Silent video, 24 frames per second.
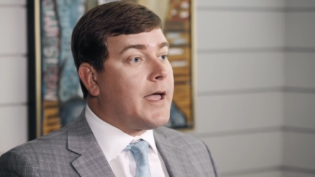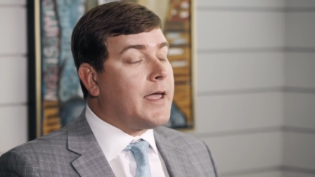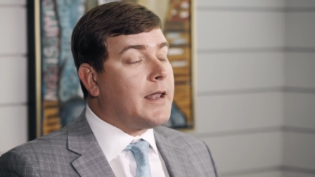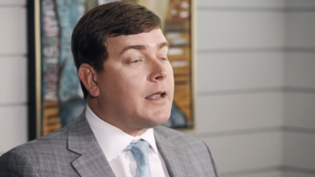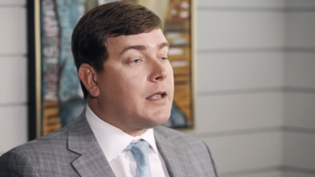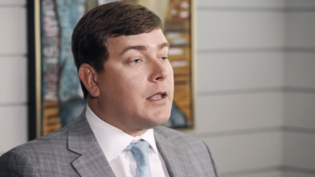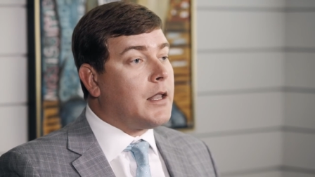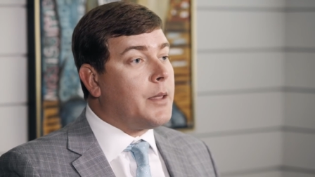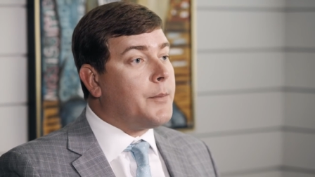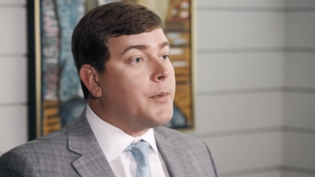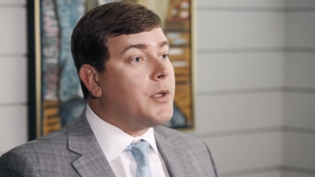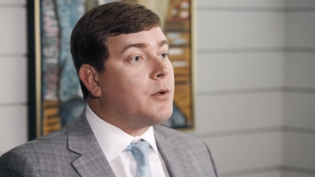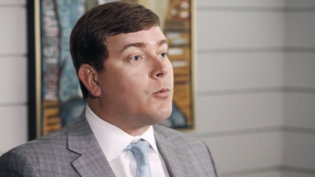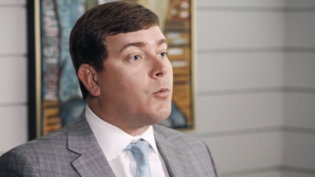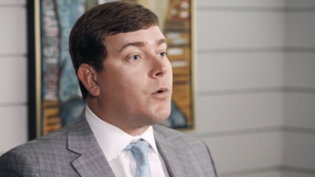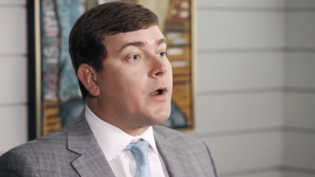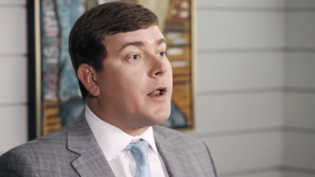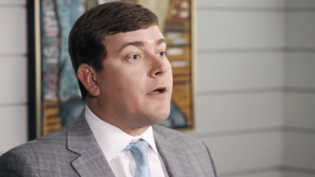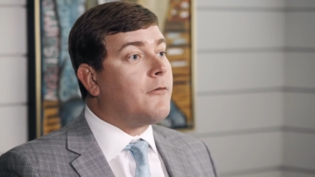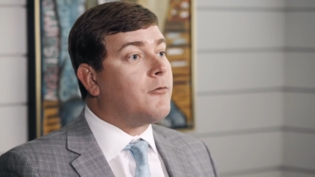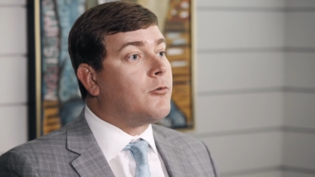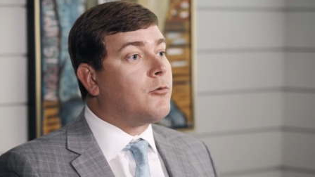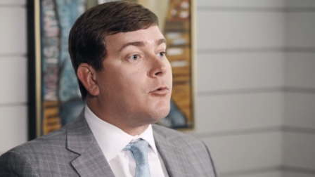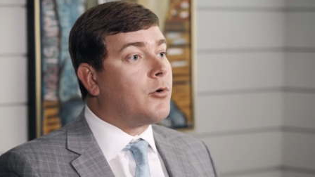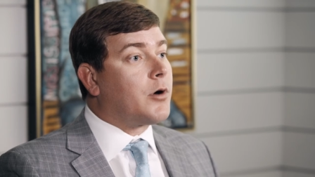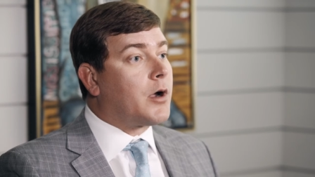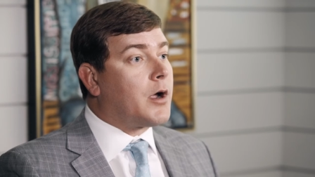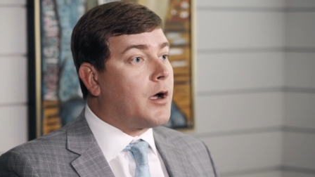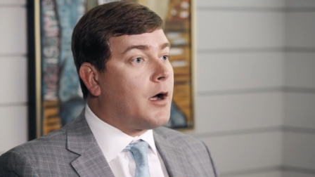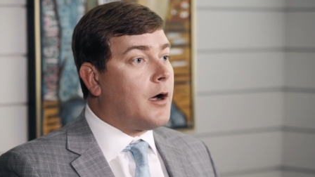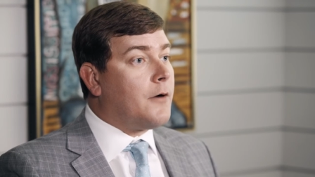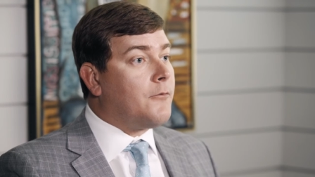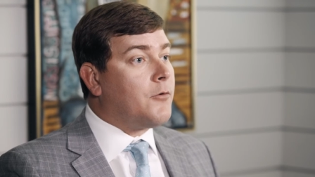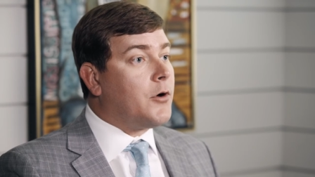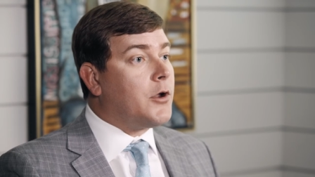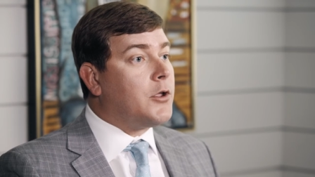and limit whatever
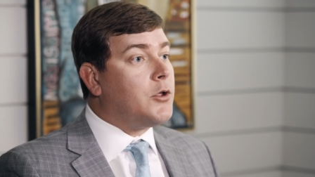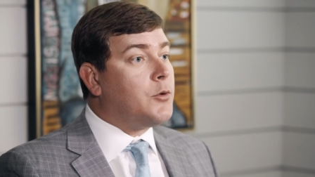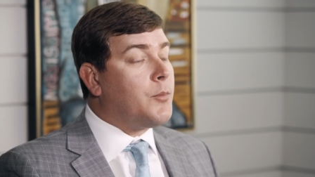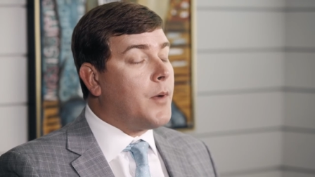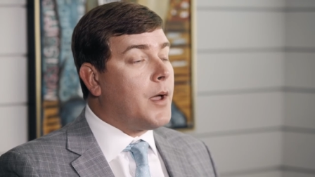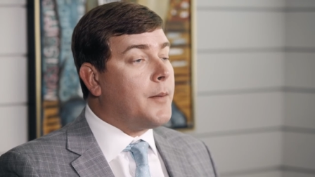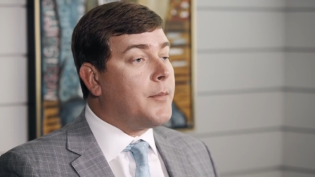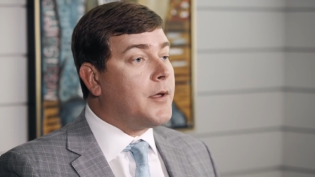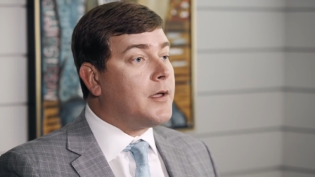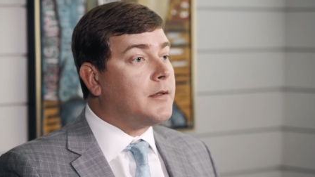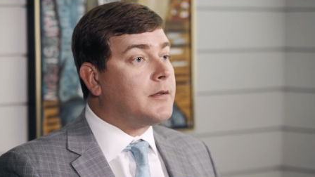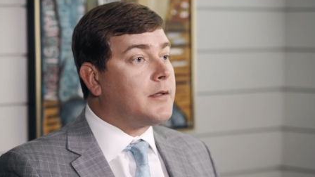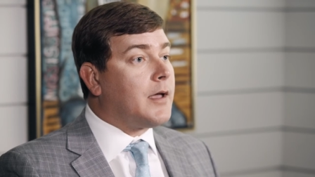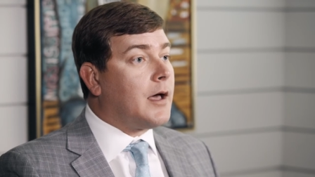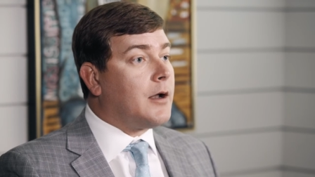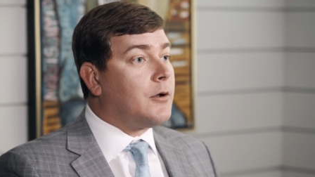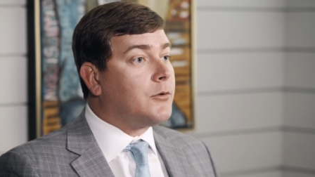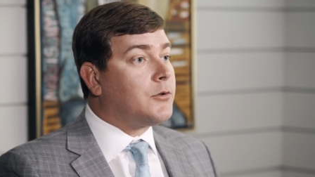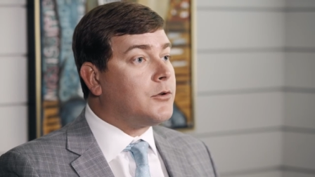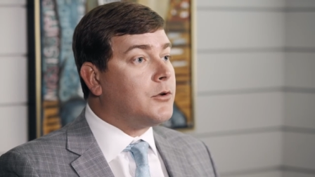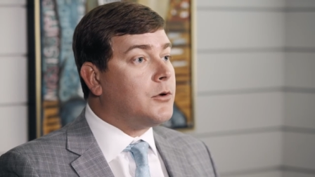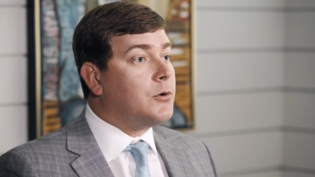recovery you may be entitled